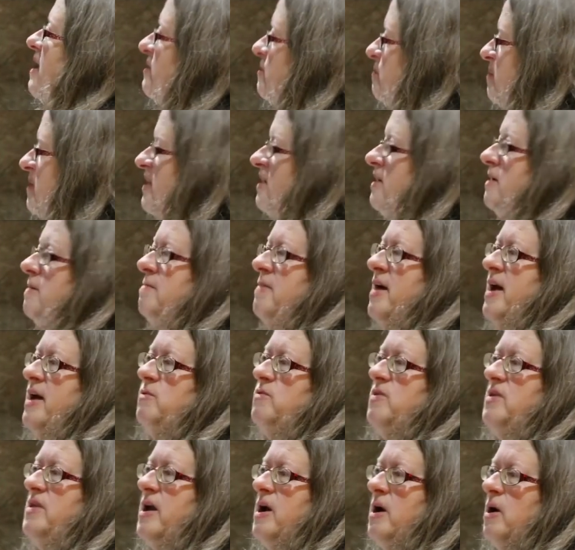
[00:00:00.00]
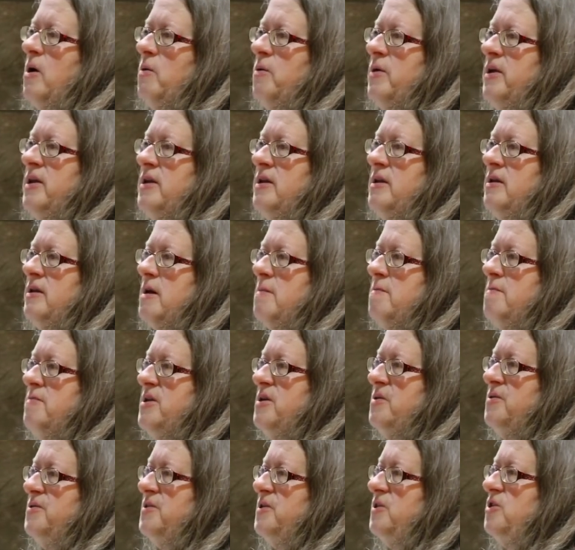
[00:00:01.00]
has been combined with heroin in
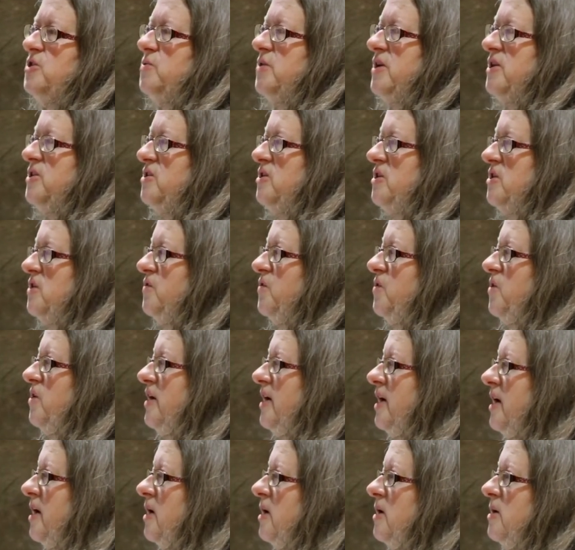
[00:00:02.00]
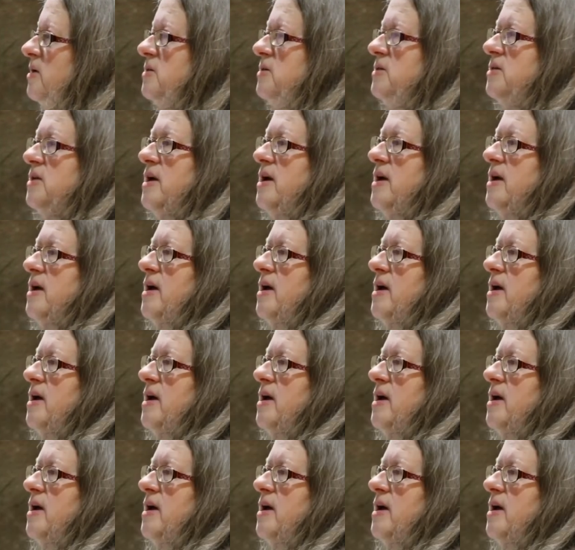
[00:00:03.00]
abuse situations for years,